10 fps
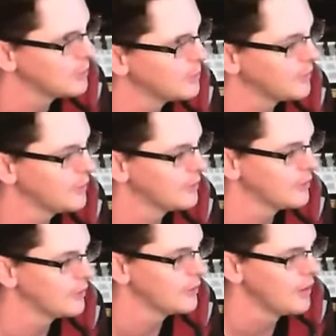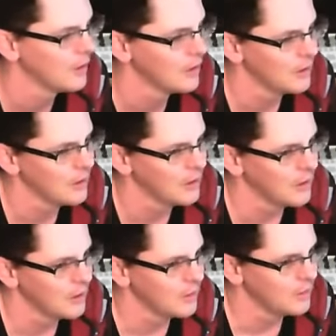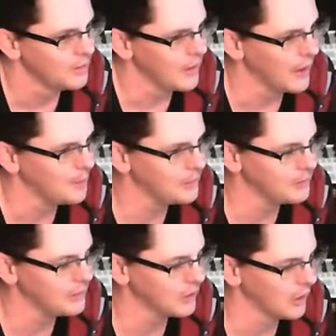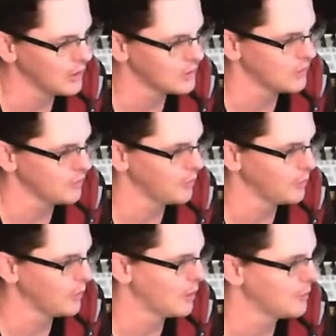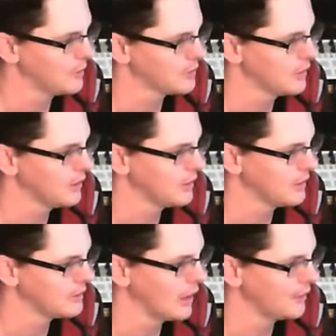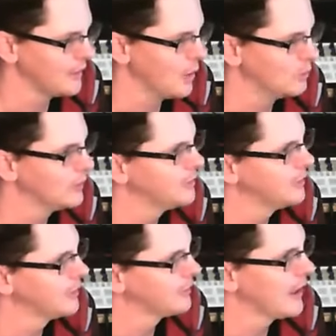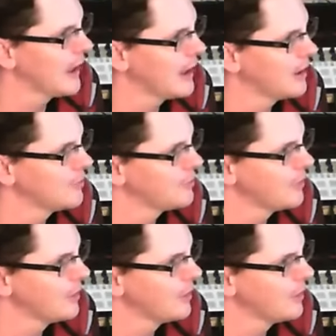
But the MPC Touch, from what I'm understanding, is not the only thing that they have.